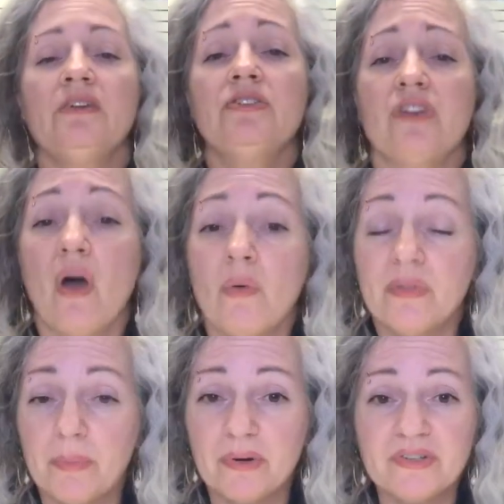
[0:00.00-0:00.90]
So
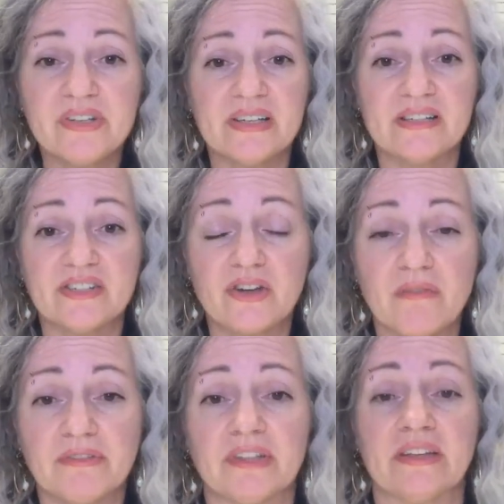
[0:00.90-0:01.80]
the person is
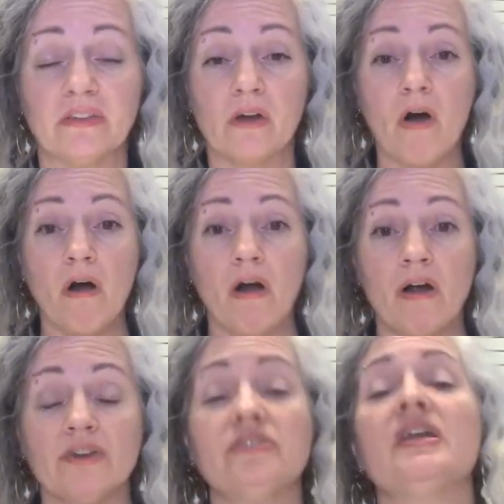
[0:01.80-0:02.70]
shuffling the
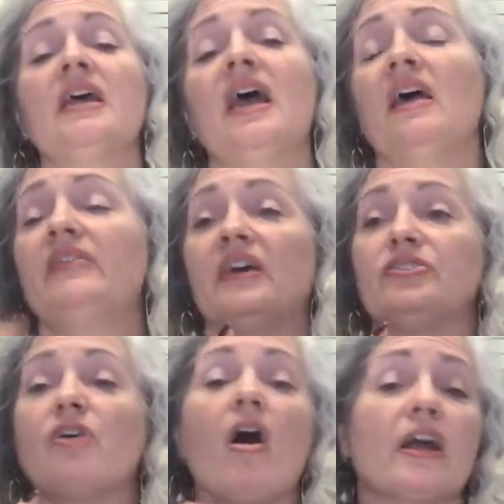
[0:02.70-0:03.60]
cards. They're
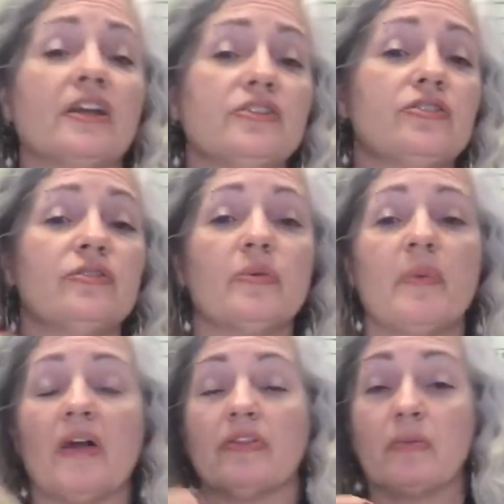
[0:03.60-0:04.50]
talking to you
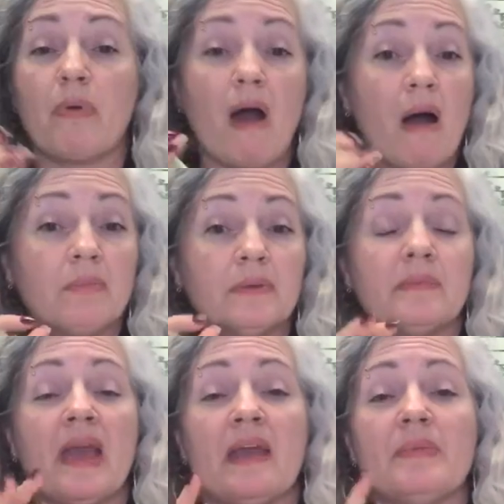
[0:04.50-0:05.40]
about their problem
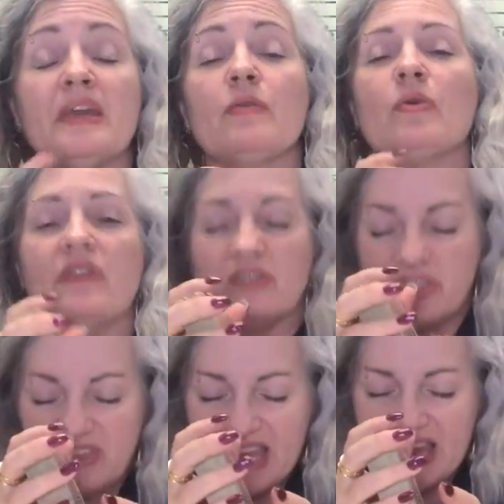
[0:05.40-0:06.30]
maybe, or they're
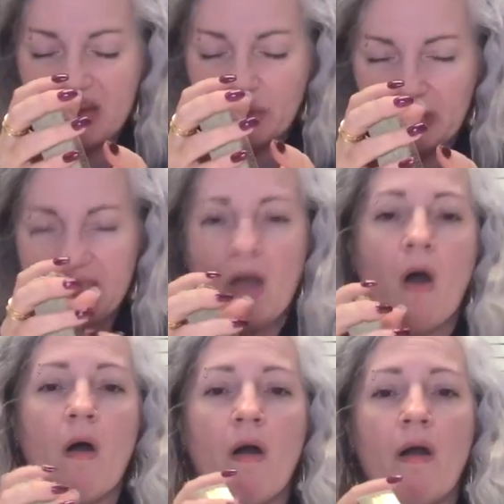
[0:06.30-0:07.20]
thinking really
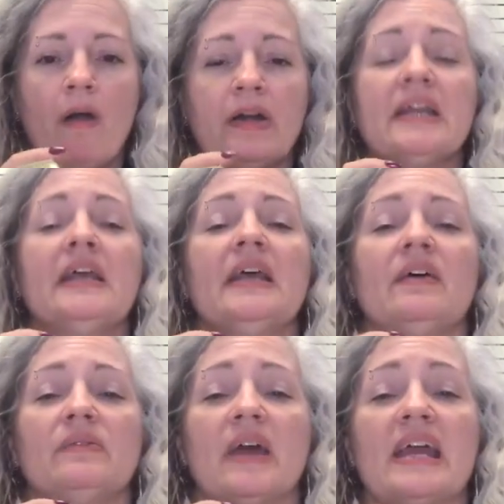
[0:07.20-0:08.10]
hard,
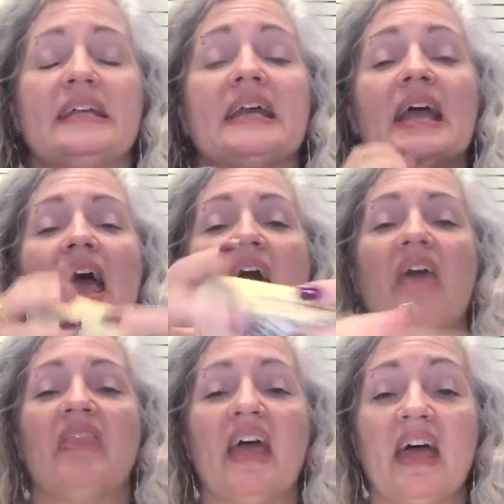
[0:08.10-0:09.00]
right?
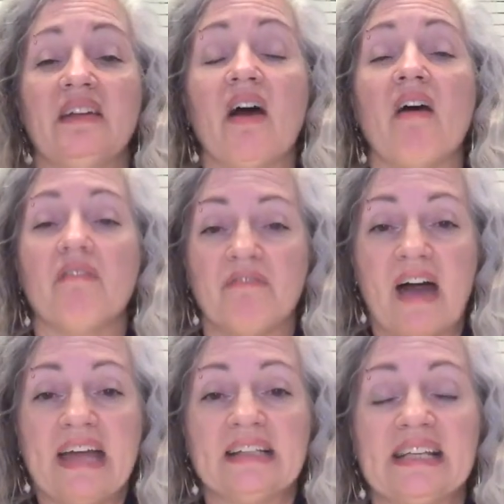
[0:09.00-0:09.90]
And then
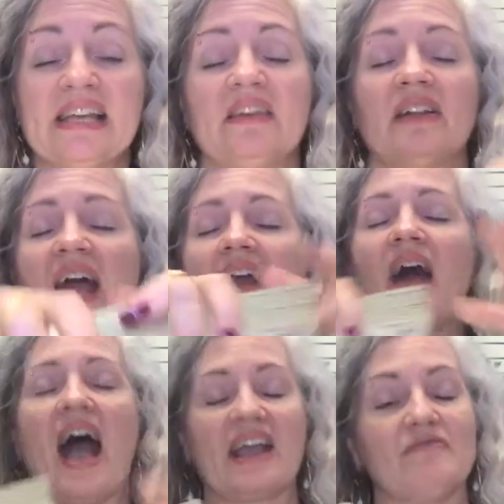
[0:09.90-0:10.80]
finally they're like,
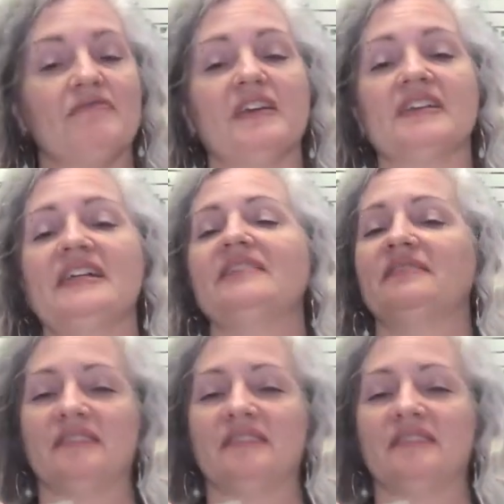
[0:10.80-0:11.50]
I can feel it.